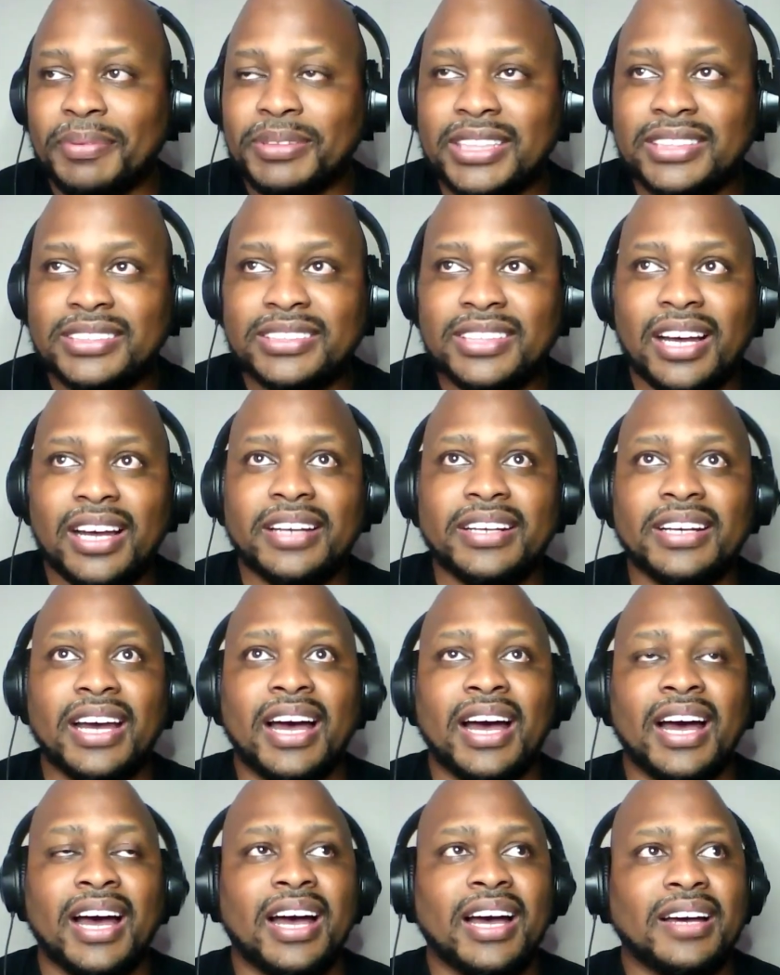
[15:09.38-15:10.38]
was just on
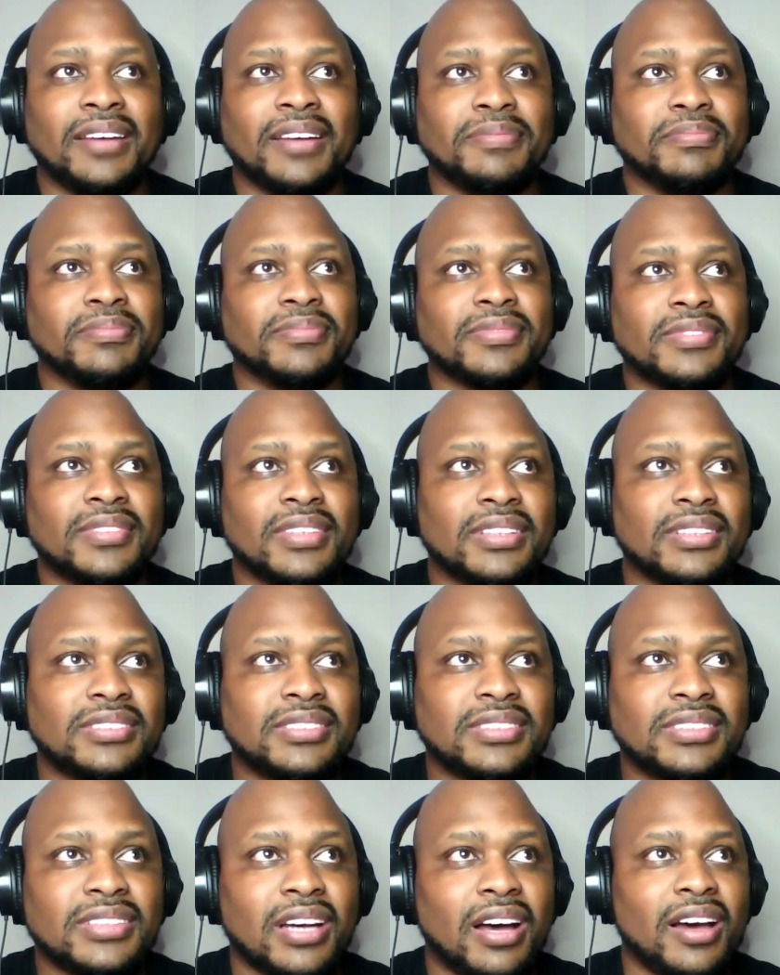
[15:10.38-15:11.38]

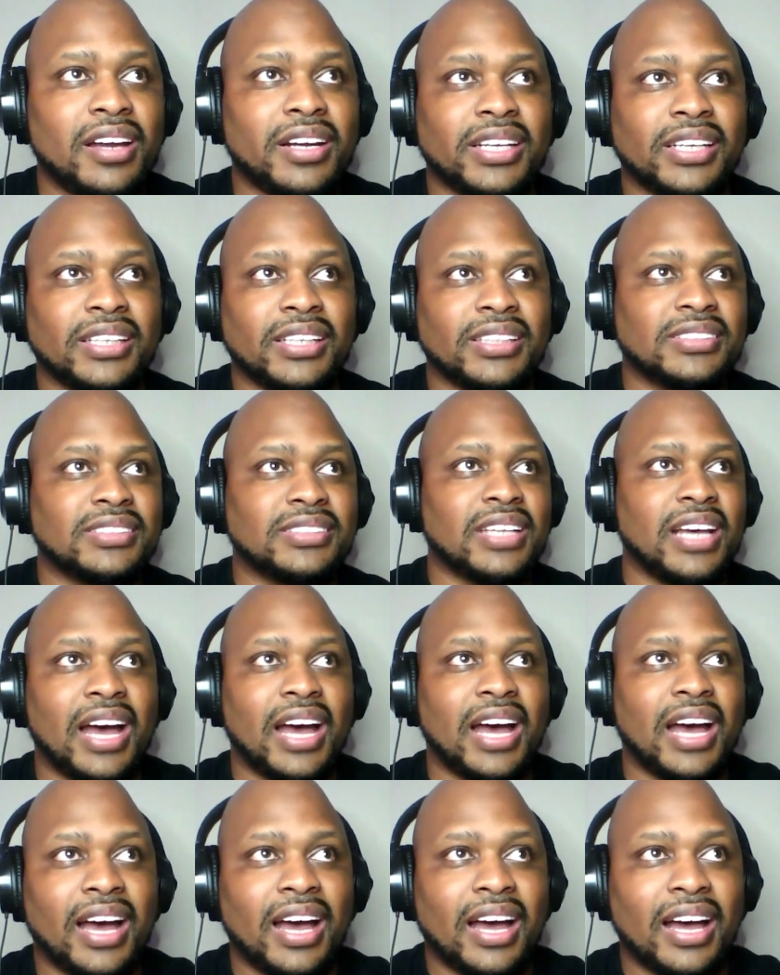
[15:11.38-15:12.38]
Tony
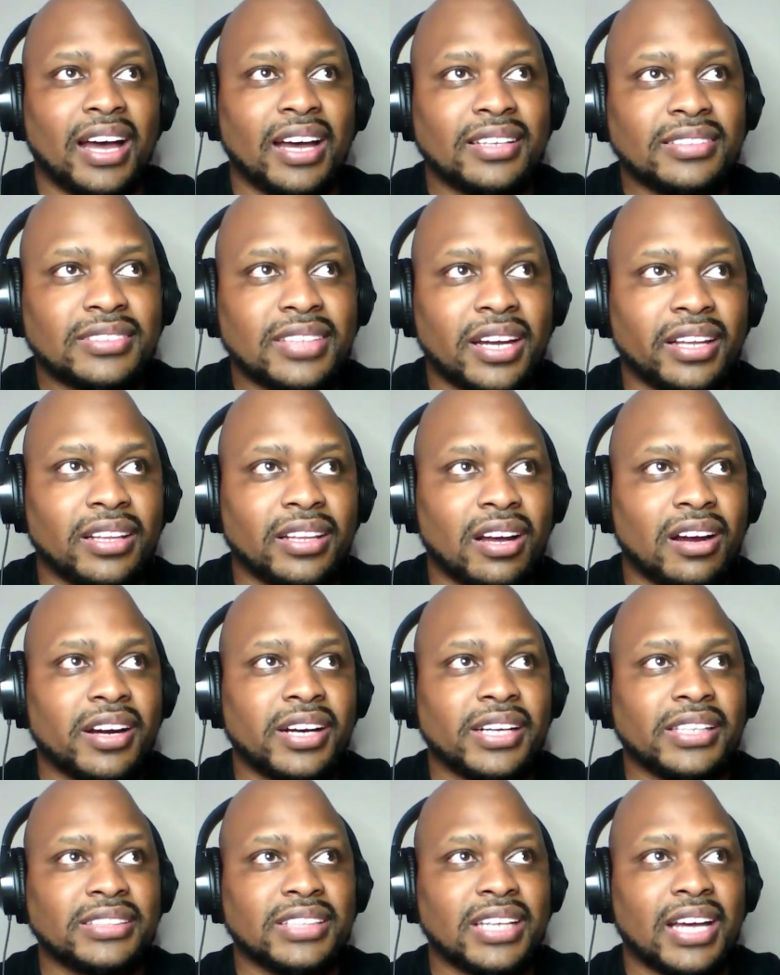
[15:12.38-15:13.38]

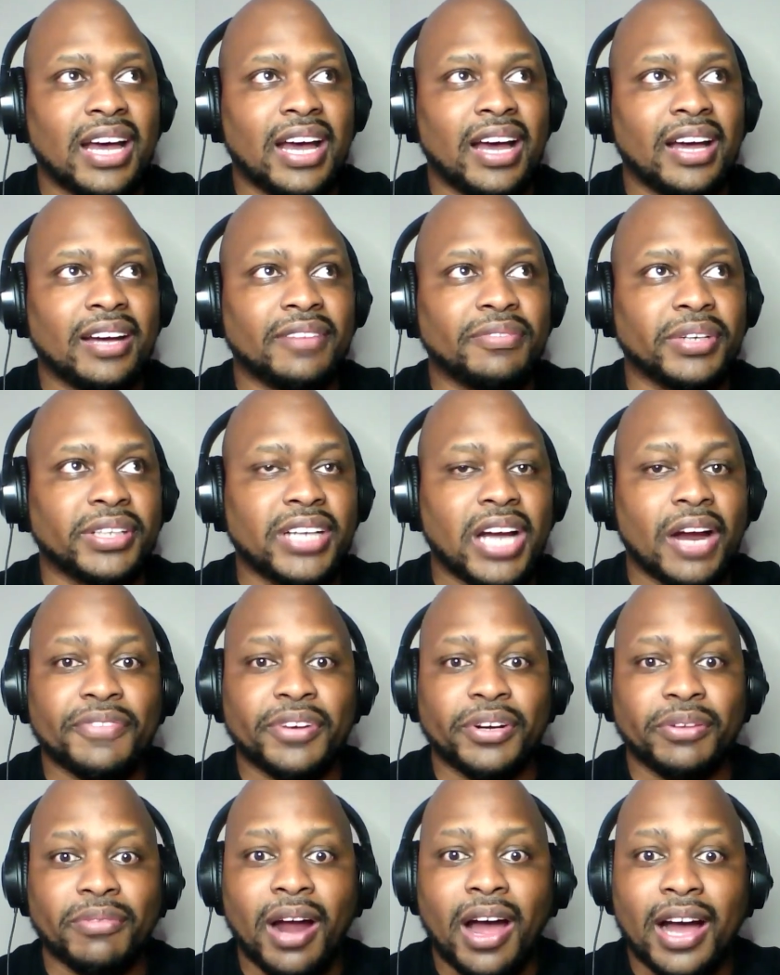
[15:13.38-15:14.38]
Lara's
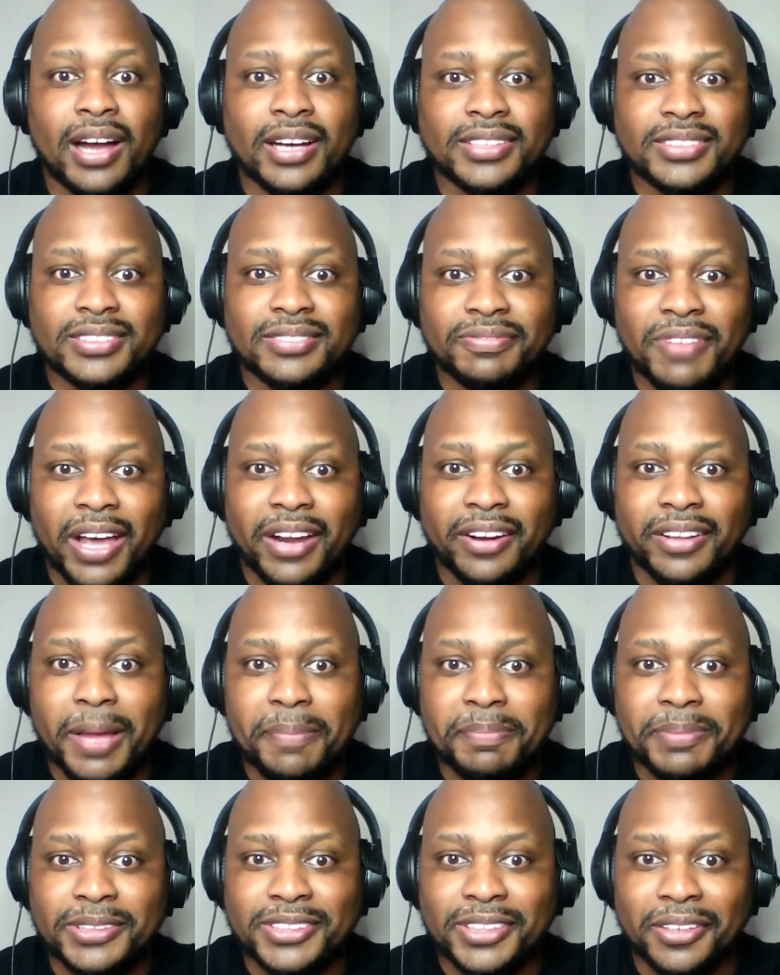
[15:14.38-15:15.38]
Recovery Rocks final
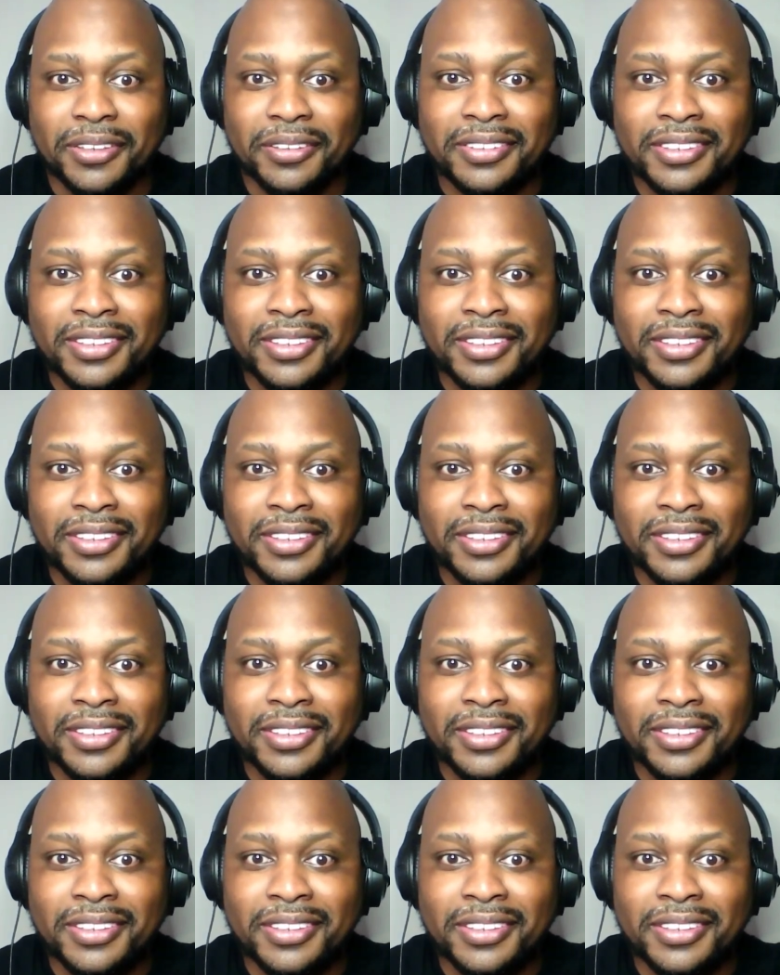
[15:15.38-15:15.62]
episode.